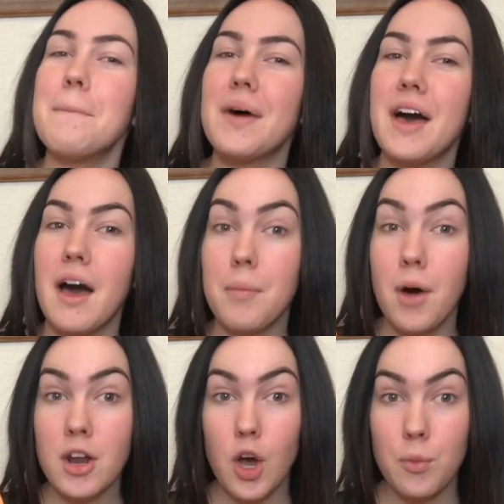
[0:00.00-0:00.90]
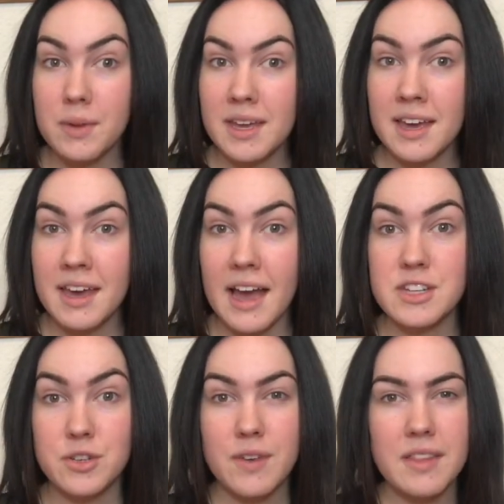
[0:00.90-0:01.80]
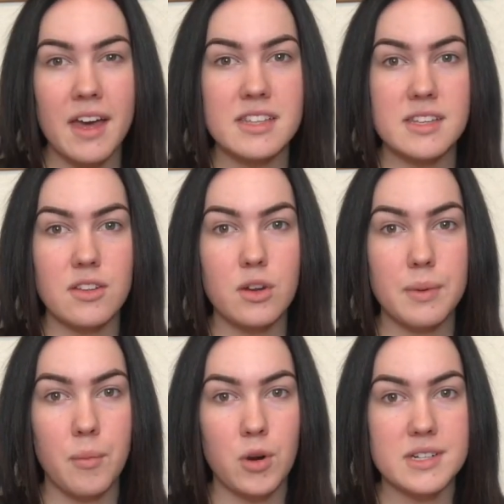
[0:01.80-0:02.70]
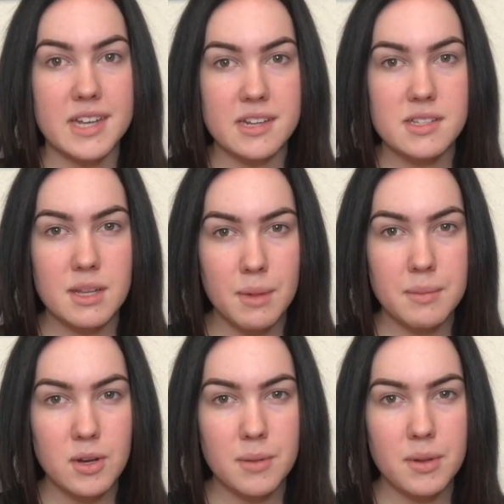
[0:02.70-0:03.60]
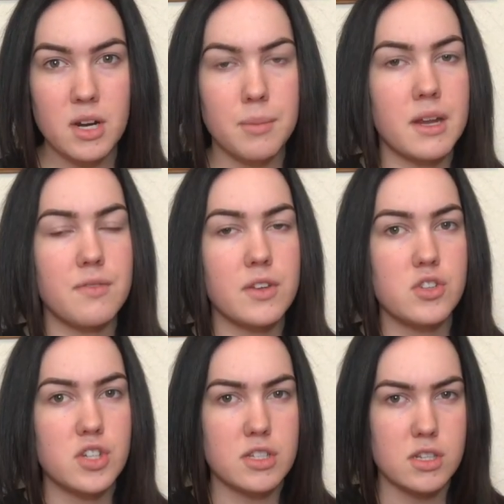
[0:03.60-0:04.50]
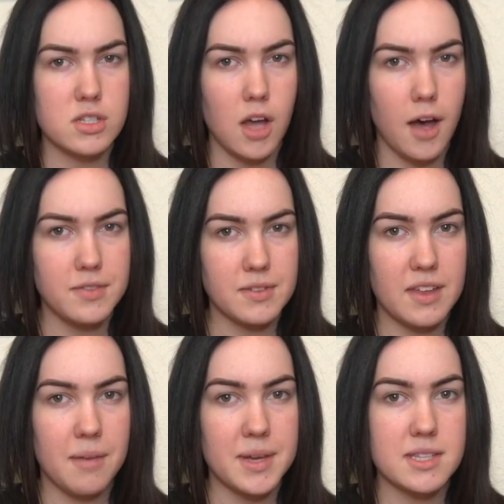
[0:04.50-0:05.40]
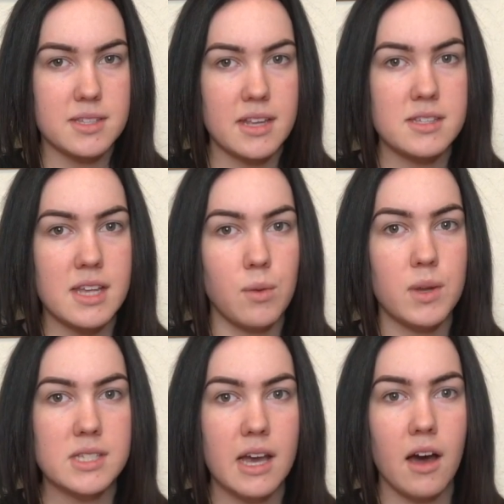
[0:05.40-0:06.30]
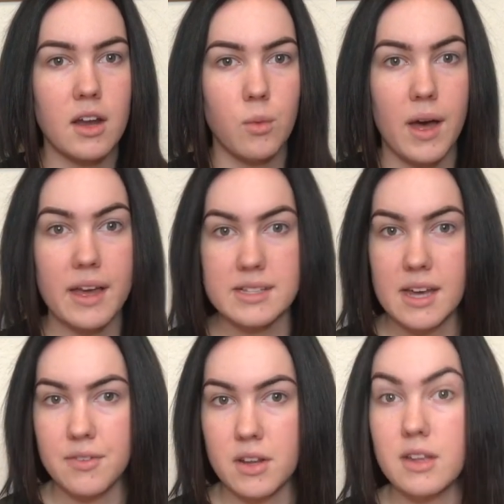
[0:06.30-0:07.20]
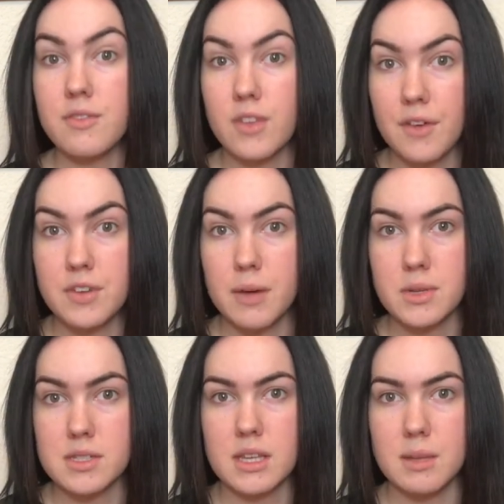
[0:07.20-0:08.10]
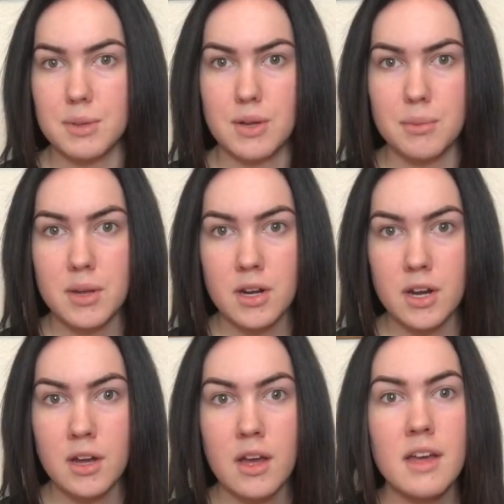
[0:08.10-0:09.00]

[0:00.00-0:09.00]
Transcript: But upon opening it, I do find that it's a little bit more dense than my Beauty Blender, but it feels just as soft, if that makes sense. And once I got it wet, it definitely fluffed up just like the Beauty Blender.